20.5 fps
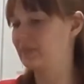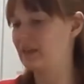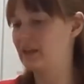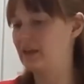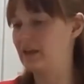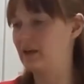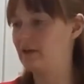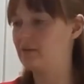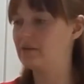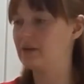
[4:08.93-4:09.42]

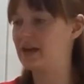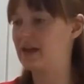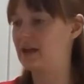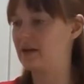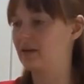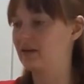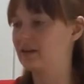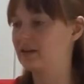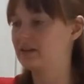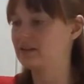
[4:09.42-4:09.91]
Okay,
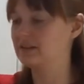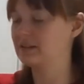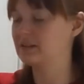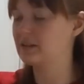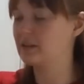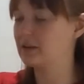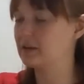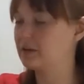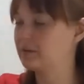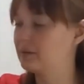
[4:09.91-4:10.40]

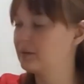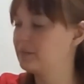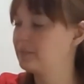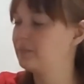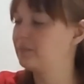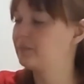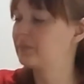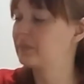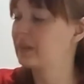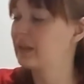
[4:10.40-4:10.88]
so
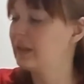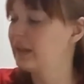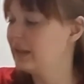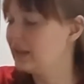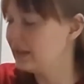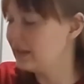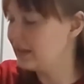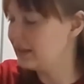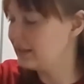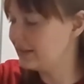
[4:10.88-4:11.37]

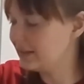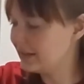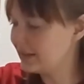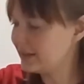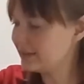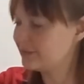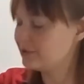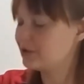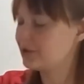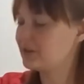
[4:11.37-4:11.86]
in the
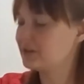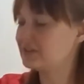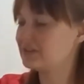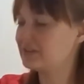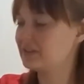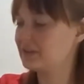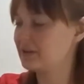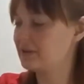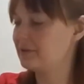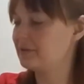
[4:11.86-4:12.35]
interest
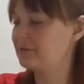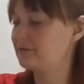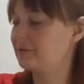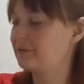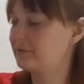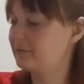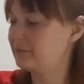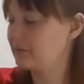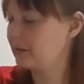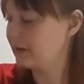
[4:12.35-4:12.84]
of
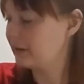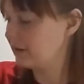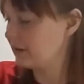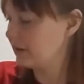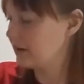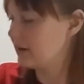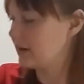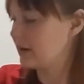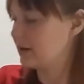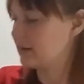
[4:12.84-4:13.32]

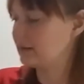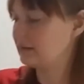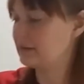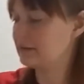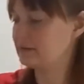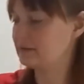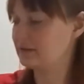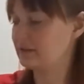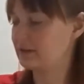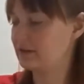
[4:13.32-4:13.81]
not
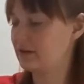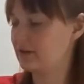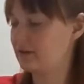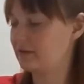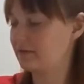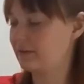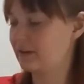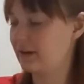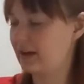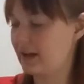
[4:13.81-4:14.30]
losing all
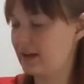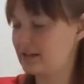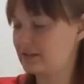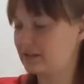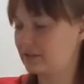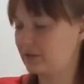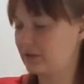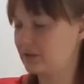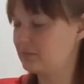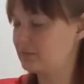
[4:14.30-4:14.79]
of our ice
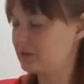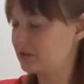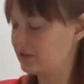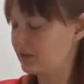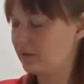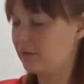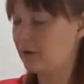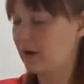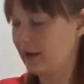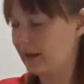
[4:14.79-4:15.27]
cream to the
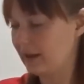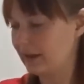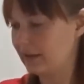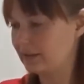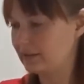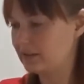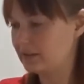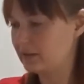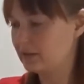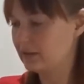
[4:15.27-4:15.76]

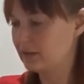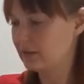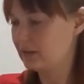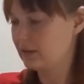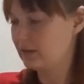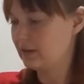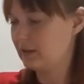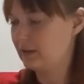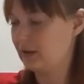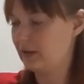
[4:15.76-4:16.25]
wild,
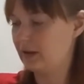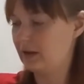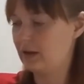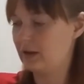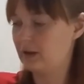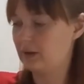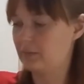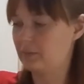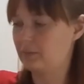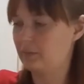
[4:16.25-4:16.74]

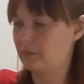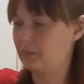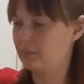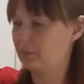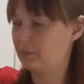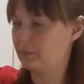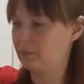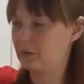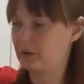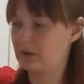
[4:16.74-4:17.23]

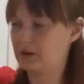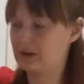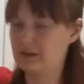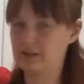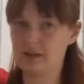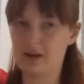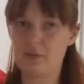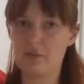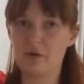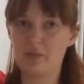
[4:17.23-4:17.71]
we're gonna
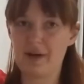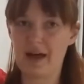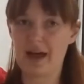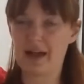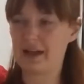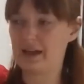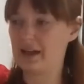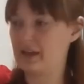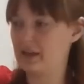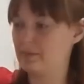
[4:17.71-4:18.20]
double
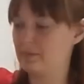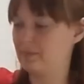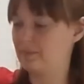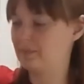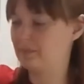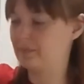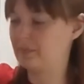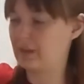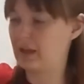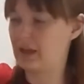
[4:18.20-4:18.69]
bag it.
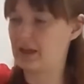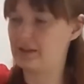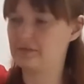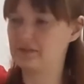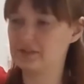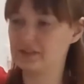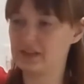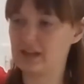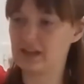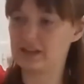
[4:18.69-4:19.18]
I've
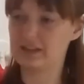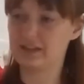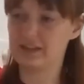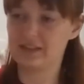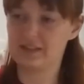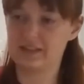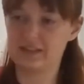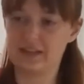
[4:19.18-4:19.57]
just got this